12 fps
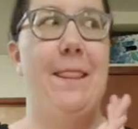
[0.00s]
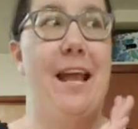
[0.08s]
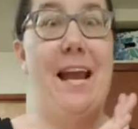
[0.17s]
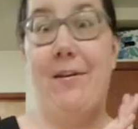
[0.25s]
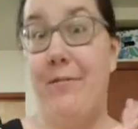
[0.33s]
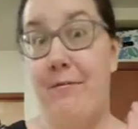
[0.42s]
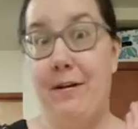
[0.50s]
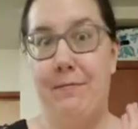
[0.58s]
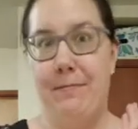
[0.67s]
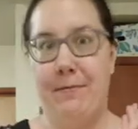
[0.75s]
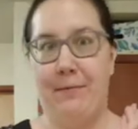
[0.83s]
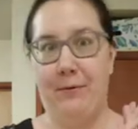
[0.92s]
I don't quite
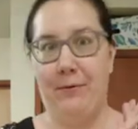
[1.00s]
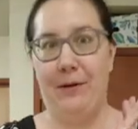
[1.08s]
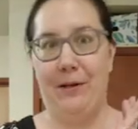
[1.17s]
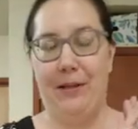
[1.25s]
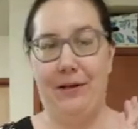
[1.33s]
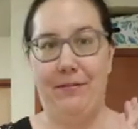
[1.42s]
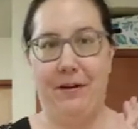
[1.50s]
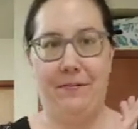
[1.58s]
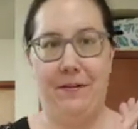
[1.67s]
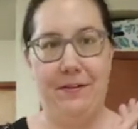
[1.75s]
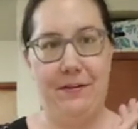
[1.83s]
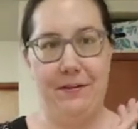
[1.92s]
remember where I left off
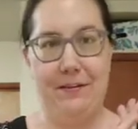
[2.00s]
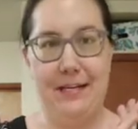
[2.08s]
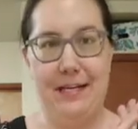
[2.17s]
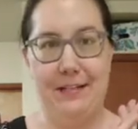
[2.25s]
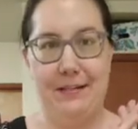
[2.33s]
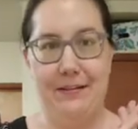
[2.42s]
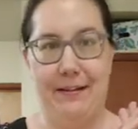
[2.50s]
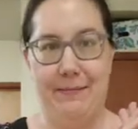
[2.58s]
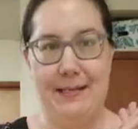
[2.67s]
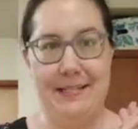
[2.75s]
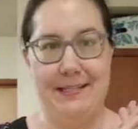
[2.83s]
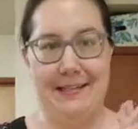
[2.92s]
on Thursday, so let
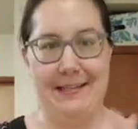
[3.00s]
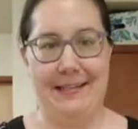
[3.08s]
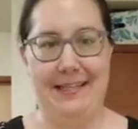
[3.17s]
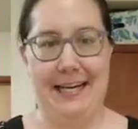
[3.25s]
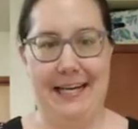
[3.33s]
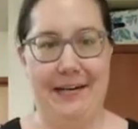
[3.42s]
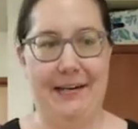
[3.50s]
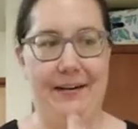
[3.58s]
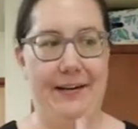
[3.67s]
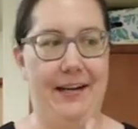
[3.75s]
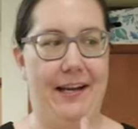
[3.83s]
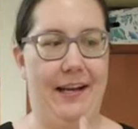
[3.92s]
me start
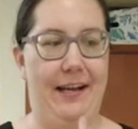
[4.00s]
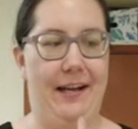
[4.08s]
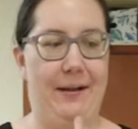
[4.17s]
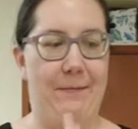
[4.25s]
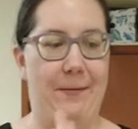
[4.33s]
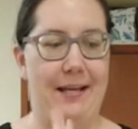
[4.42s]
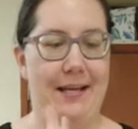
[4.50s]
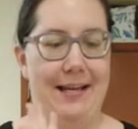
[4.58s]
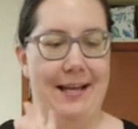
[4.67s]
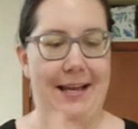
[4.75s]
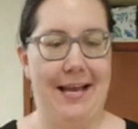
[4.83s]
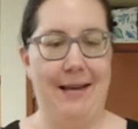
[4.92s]
there.
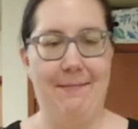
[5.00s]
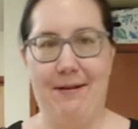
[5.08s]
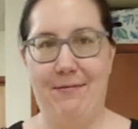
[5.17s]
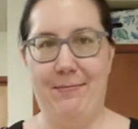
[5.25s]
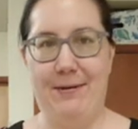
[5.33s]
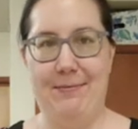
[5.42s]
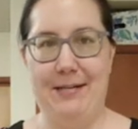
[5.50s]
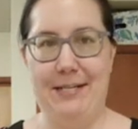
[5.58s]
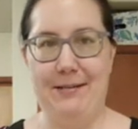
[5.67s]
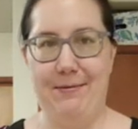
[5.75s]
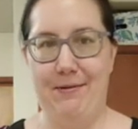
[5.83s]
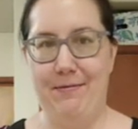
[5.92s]
I met with my
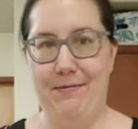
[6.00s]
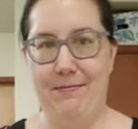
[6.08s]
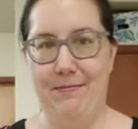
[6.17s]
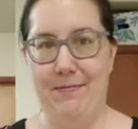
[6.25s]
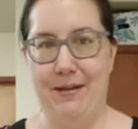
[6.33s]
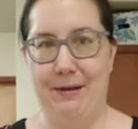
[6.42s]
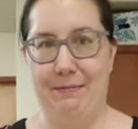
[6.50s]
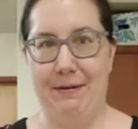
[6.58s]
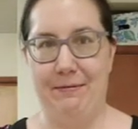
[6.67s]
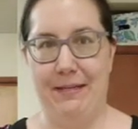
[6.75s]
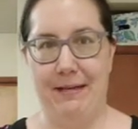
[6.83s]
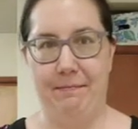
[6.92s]
principal, and it
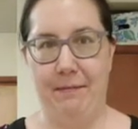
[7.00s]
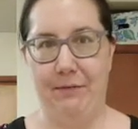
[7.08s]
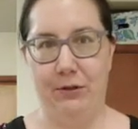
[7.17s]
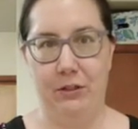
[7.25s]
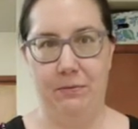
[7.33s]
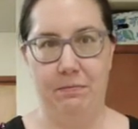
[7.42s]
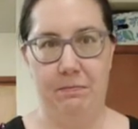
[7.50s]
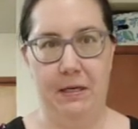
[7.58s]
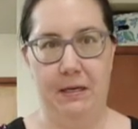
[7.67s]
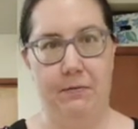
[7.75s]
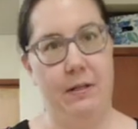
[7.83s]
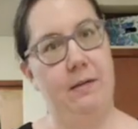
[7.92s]
was at my first
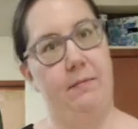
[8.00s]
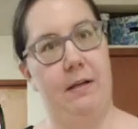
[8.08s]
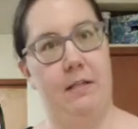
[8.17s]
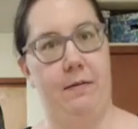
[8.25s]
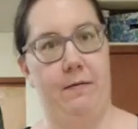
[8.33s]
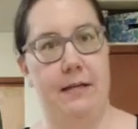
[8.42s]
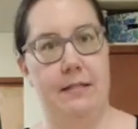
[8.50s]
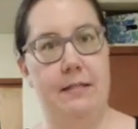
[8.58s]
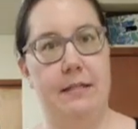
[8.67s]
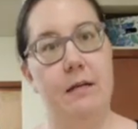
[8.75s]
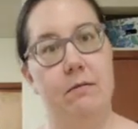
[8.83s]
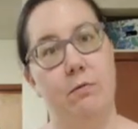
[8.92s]
meeting with him face-to-face
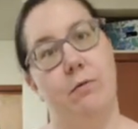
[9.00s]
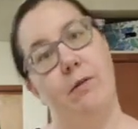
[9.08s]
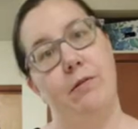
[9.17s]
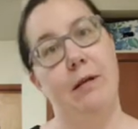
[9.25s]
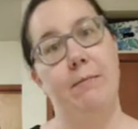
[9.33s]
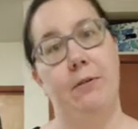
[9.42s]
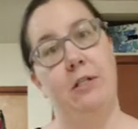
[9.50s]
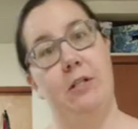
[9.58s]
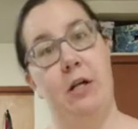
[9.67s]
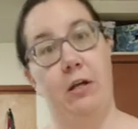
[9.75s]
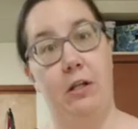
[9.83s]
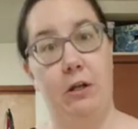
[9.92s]
and stuff, so we were able to
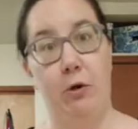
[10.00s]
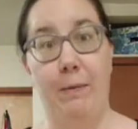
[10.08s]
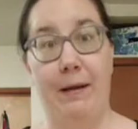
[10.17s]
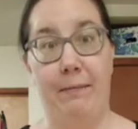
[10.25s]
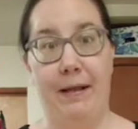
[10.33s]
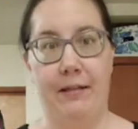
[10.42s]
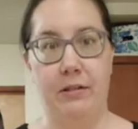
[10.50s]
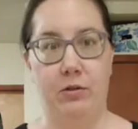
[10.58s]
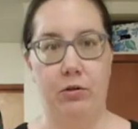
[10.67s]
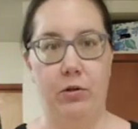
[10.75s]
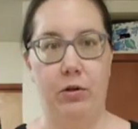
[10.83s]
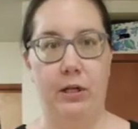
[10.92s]
talk a little bit about the
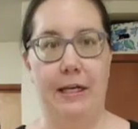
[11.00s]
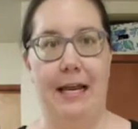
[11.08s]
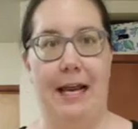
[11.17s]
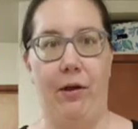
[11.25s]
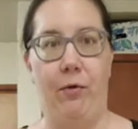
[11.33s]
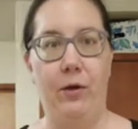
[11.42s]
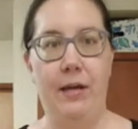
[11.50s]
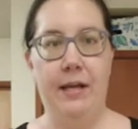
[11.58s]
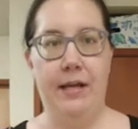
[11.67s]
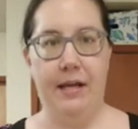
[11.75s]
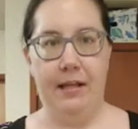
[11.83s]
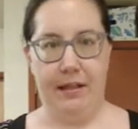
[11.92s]
school and how
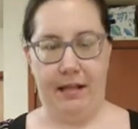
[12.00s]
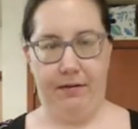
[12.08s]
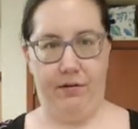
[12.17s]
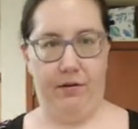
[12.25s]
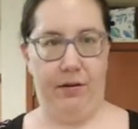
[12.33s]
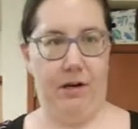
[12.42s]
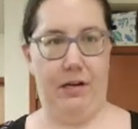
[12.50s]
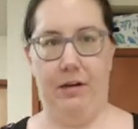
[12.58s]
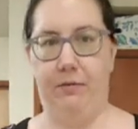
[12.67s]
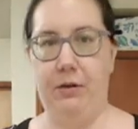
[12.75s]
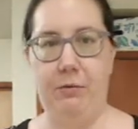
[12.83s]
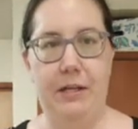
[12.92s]
they are kind
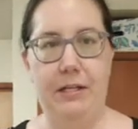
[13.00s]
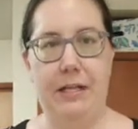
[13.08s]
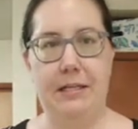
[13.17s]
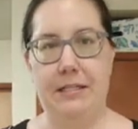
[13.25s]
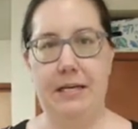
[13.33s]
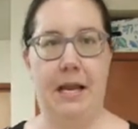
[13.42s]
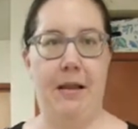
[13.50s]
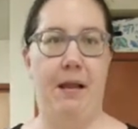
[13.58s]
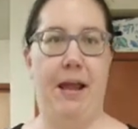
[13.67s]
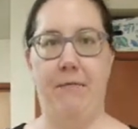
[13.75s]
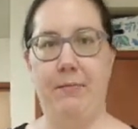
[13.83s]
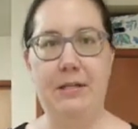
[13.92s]
of doing things and
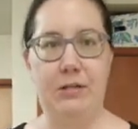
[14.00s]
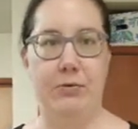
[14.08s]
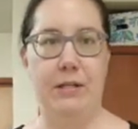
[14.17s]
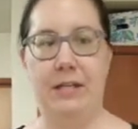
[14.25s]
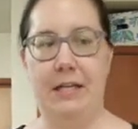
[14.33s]
have been doing